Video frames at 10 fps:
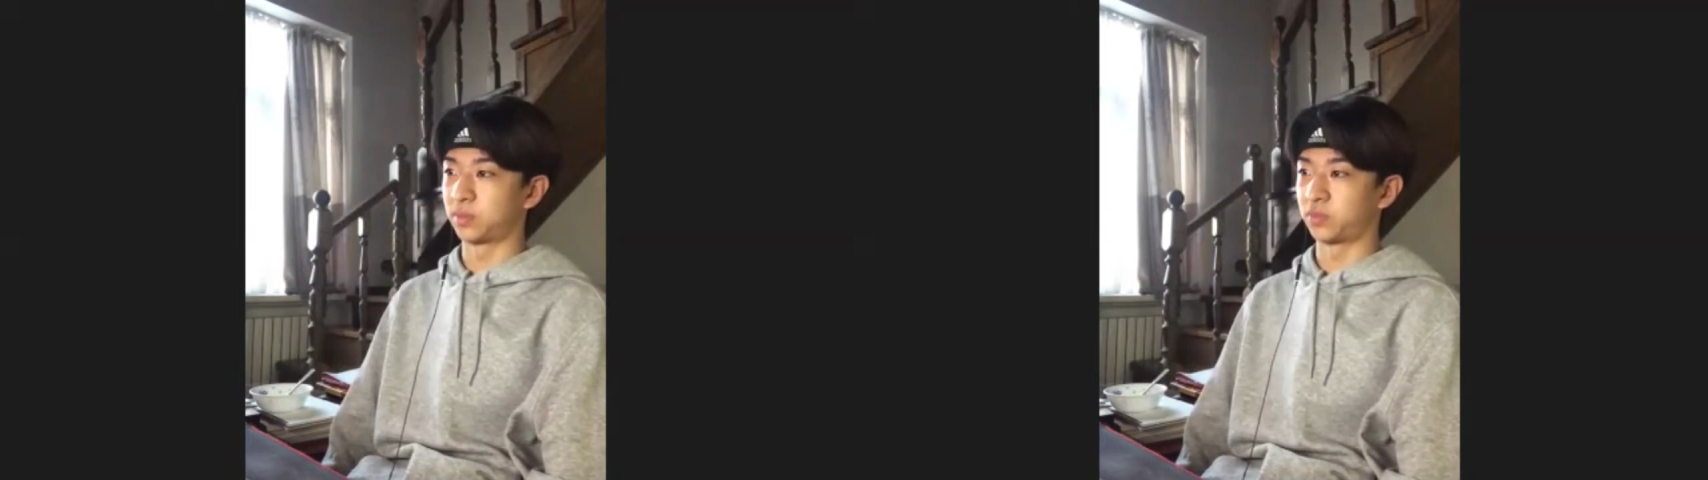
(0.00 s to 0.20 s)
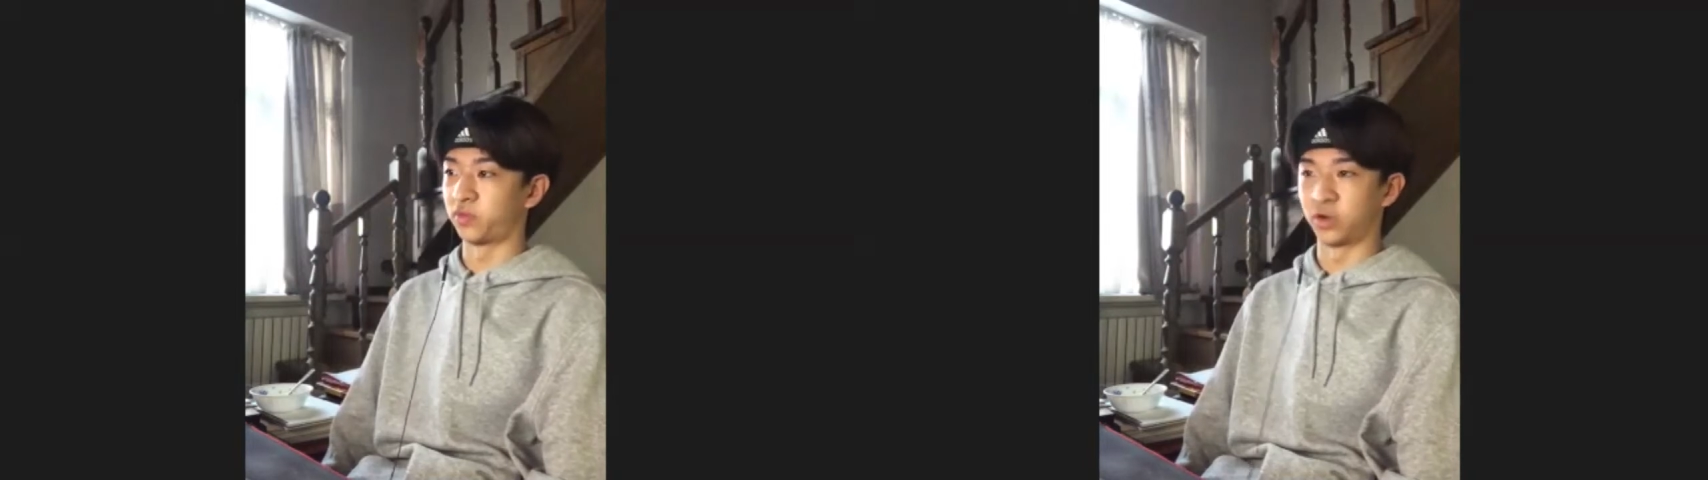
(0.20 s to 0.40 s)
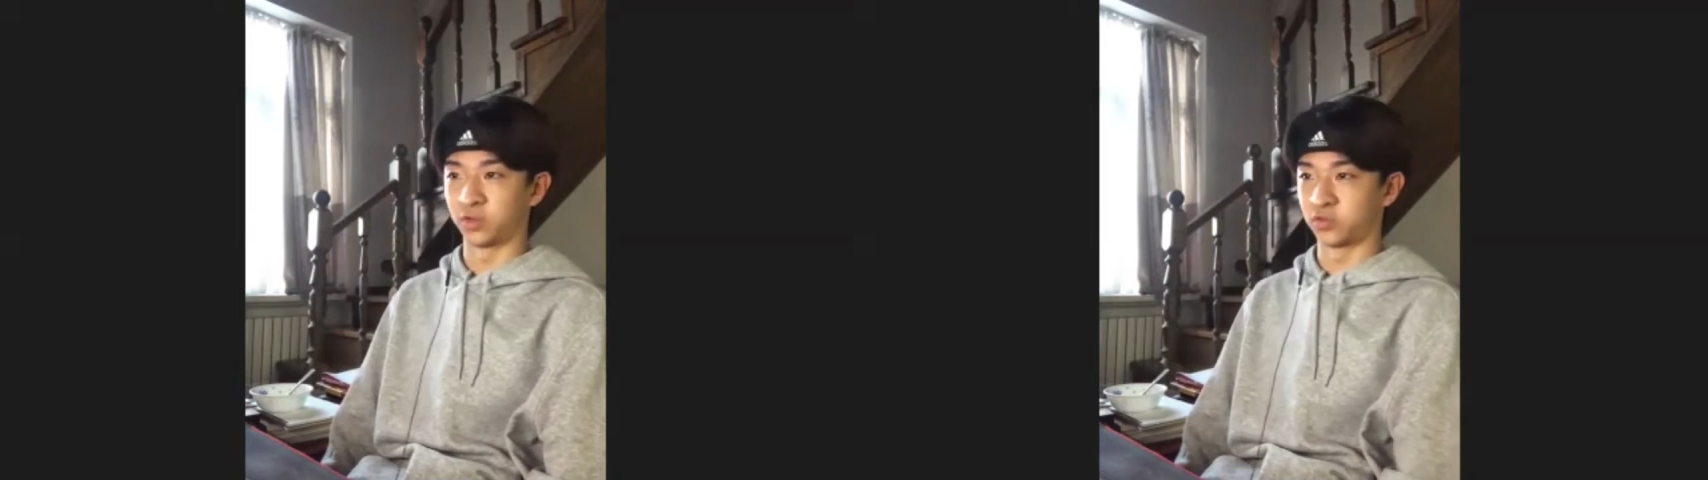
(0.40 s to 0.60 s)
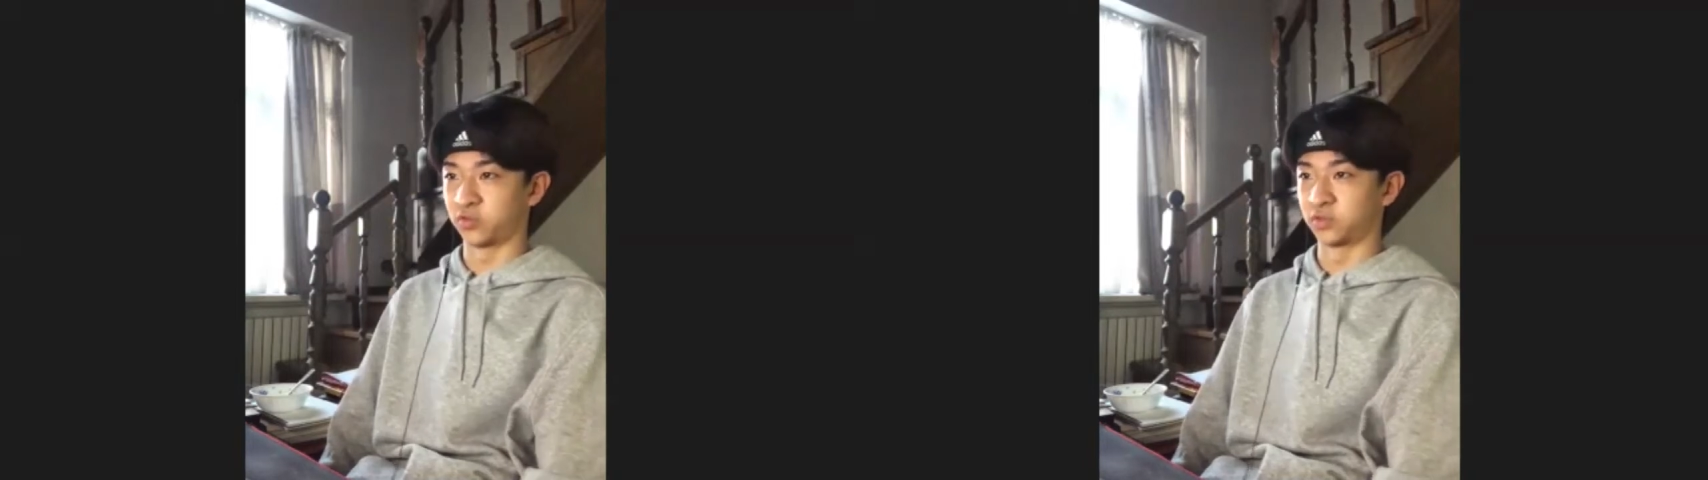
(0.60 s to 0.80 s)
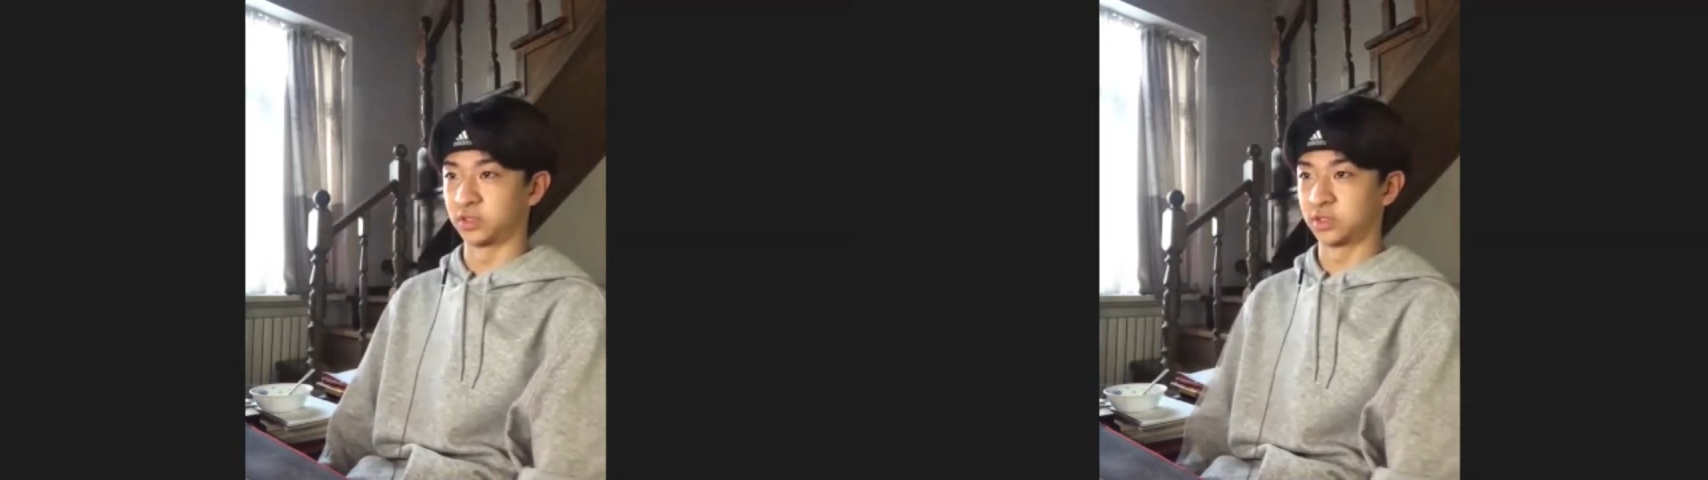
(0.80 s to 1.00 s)
running
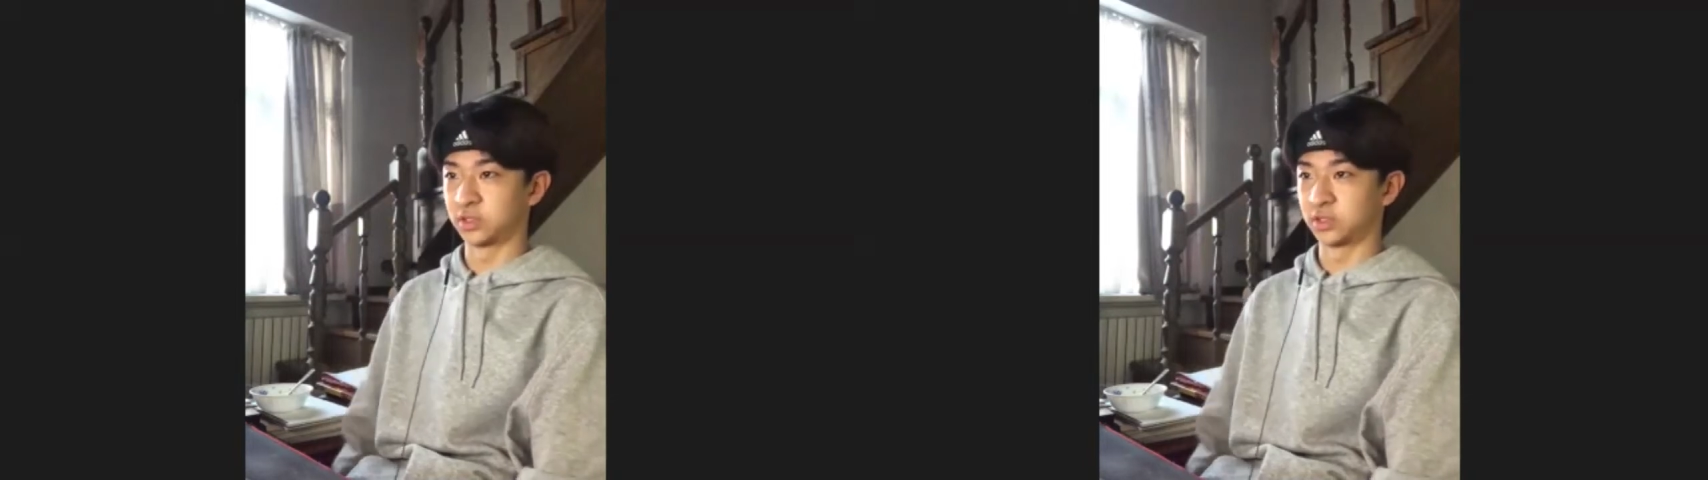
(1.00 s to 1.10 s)
throughs.